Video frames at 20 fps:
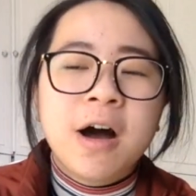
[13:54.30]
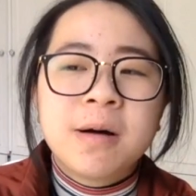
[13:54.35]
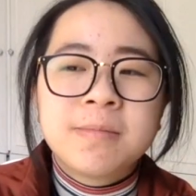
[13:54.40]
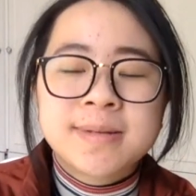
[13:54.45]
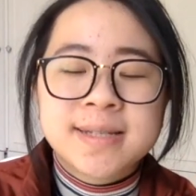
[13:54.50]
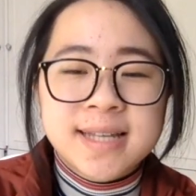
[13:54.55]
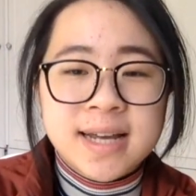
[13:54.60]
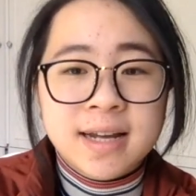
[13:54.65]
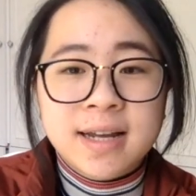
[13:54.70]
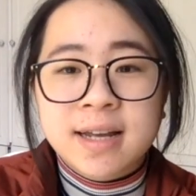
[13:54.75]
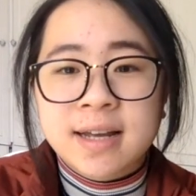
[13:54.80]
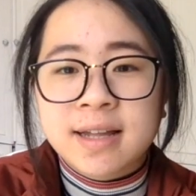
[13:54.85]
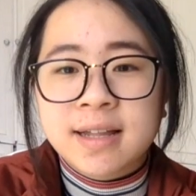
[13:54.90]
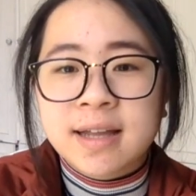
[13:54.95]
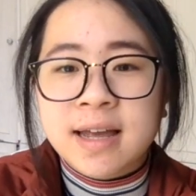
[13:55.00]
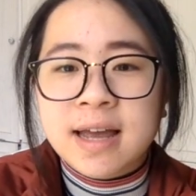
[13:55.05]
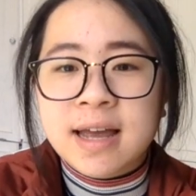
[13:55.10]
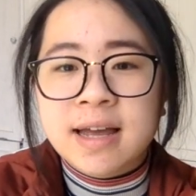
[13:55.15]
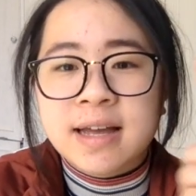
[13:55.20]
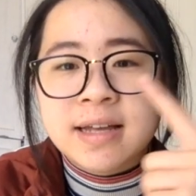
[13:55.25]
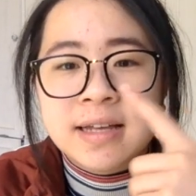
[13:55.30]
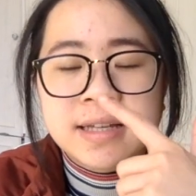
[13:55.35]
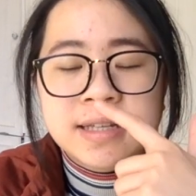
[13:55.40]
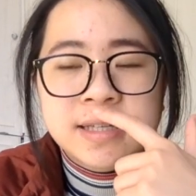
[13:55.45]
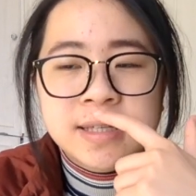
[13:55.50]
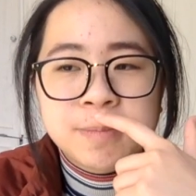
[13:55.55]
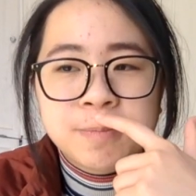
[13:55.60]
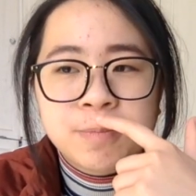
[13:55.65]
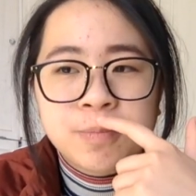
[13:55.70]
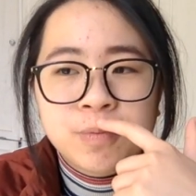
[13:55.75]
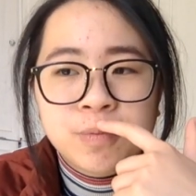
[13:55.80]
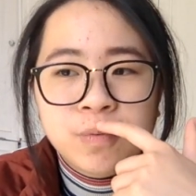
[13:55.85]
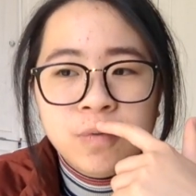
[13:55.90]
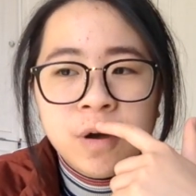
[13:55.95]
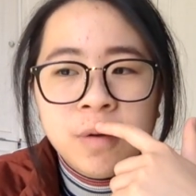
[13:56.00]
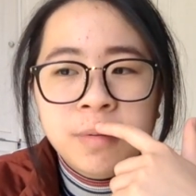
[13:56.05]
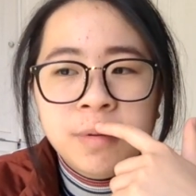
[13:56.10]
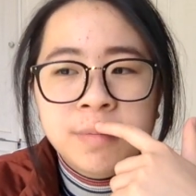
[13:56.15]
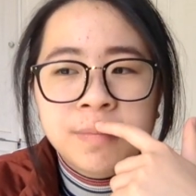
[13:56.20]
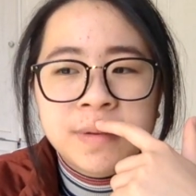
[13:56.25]
Second is
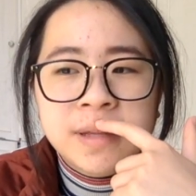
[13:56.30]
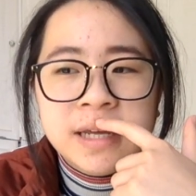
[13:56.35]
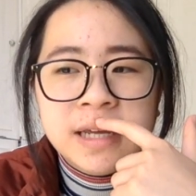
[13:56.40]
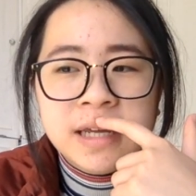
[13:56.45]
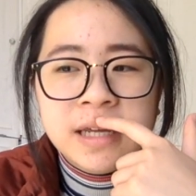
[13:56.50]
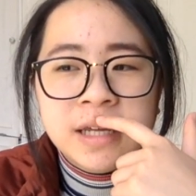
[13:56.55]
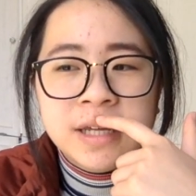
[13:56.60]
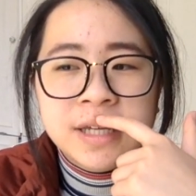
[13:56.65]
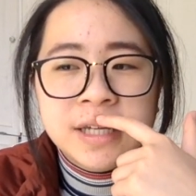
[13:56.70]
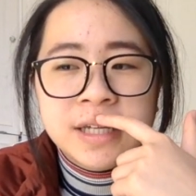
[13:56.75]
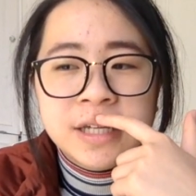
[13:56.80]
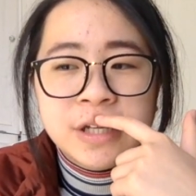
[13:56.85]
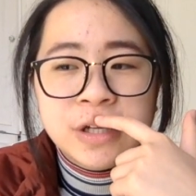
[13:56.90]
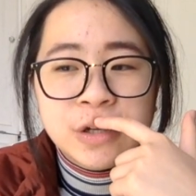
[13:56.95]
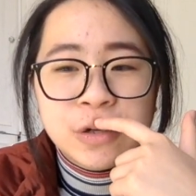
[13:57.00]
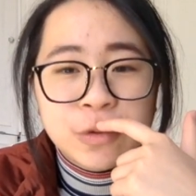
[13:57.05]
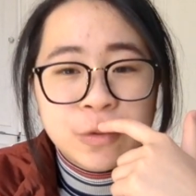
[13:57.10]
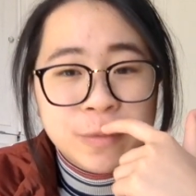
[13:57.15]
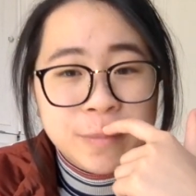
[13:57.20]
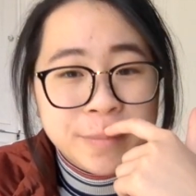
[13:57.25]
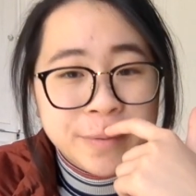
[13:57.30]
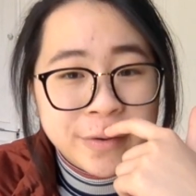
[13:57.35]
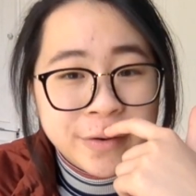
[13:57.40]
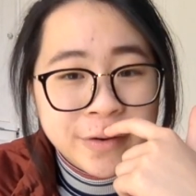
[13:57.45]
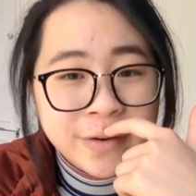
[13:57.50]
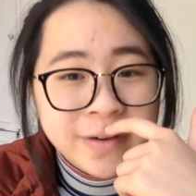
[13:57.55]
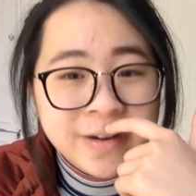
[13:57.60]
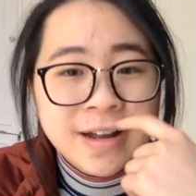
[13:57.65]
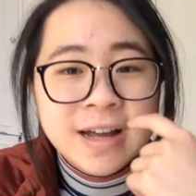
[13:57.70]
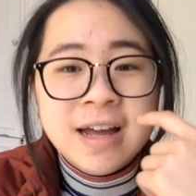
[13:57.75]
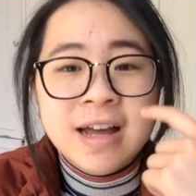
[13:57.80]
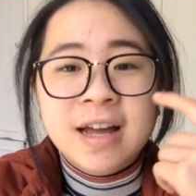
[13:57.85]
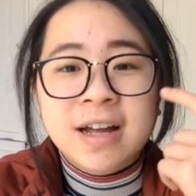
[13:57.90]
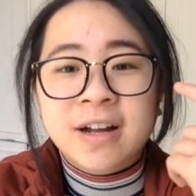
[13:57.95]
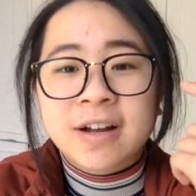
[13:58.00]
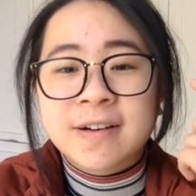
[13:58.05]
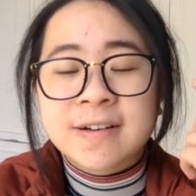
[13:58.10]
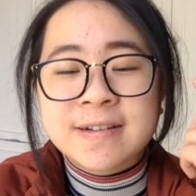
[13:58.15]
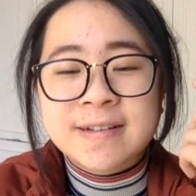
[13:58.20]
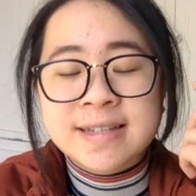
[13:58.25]
probably humor,
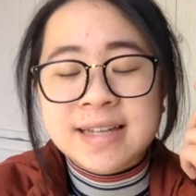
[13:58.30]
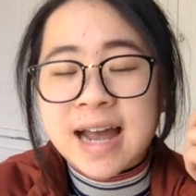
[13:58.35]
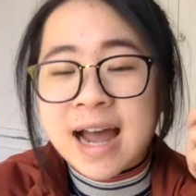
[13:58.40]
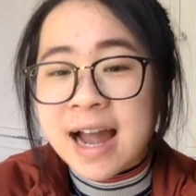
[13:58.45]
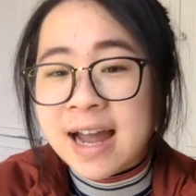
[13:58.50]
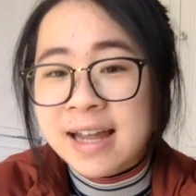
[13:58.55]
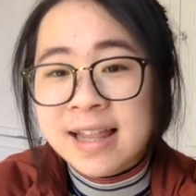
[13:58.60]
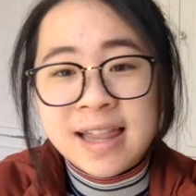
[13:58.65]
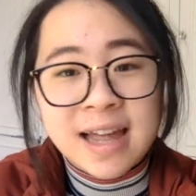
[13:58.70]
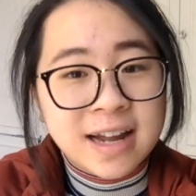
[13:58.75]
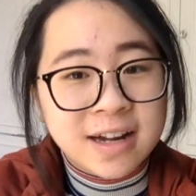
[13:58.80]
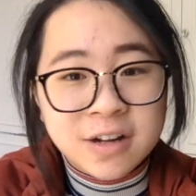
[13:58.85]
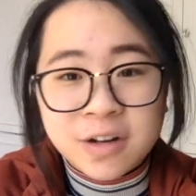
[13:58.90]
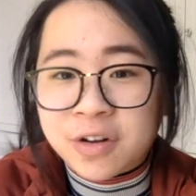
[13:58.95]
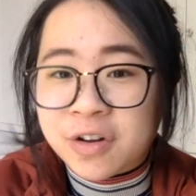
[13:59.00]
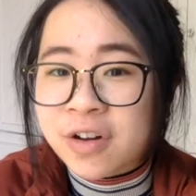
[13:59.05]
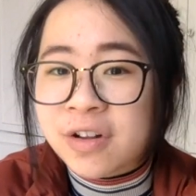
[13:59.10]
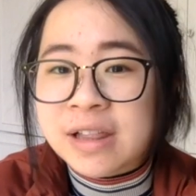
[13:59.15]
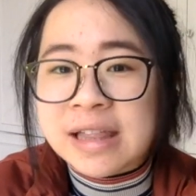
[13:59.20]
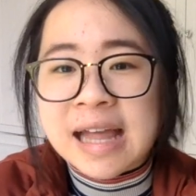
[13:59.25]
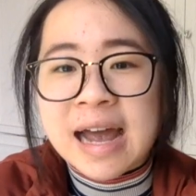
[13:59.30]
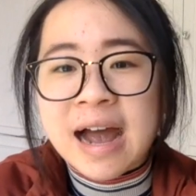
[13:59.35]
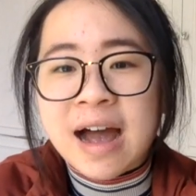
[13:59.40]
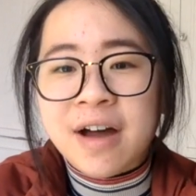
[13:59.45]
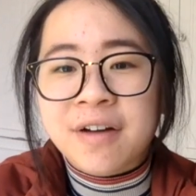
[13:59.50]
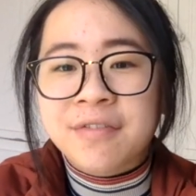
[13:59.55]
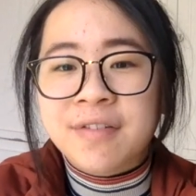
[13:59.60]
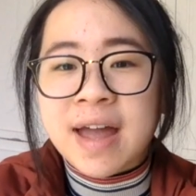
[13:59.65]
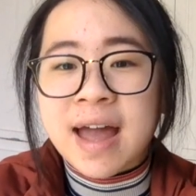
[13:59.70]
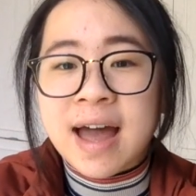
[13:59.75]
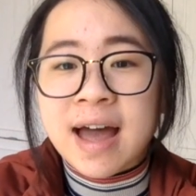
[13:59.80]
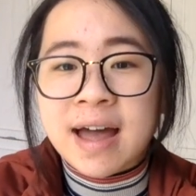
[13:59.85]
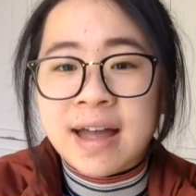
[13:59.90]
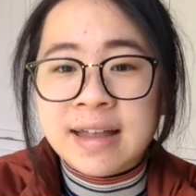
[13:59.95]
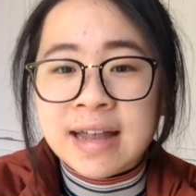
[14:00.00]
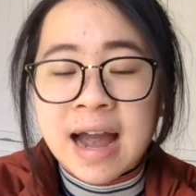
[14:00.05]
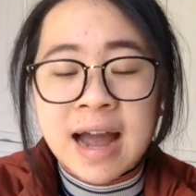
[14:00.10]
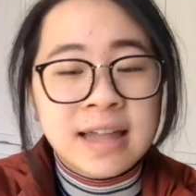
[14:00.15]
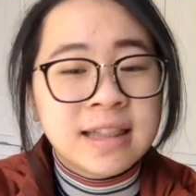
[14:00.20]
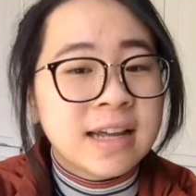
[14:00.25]
because I like a good laugh
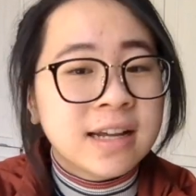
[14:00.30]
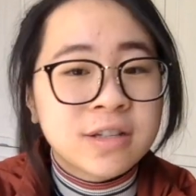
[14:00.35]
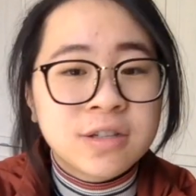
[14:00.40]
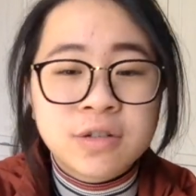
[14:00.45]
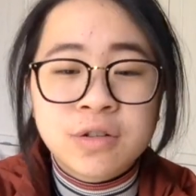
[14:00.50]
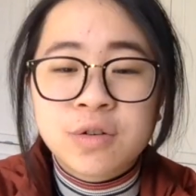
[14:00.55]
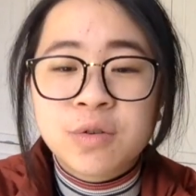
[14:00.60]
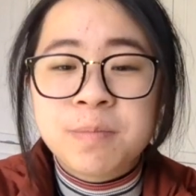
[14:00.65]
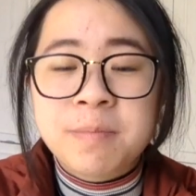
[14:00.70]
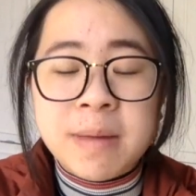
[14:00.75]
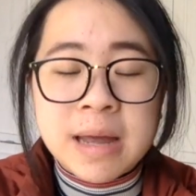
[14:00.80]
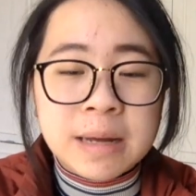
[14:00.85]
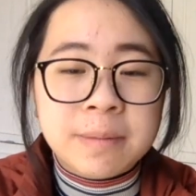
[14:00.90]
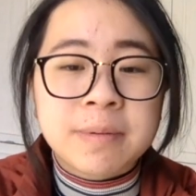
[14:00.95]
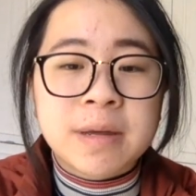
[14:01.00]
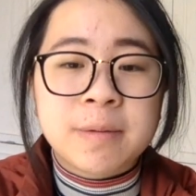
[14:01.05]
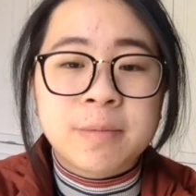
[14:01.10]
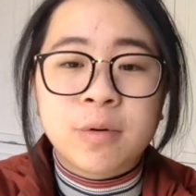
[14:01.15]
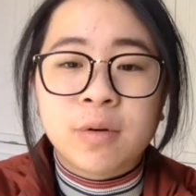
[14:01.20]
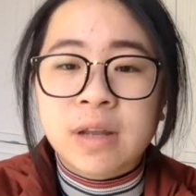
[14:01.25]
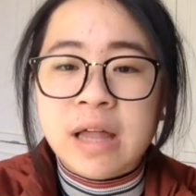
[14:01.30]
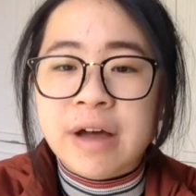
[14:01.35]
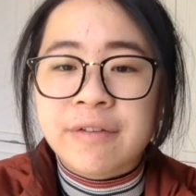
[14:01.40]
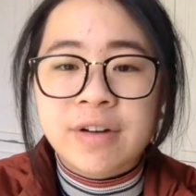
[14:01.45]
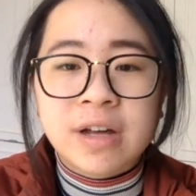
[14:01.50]
and I like to make people laugh.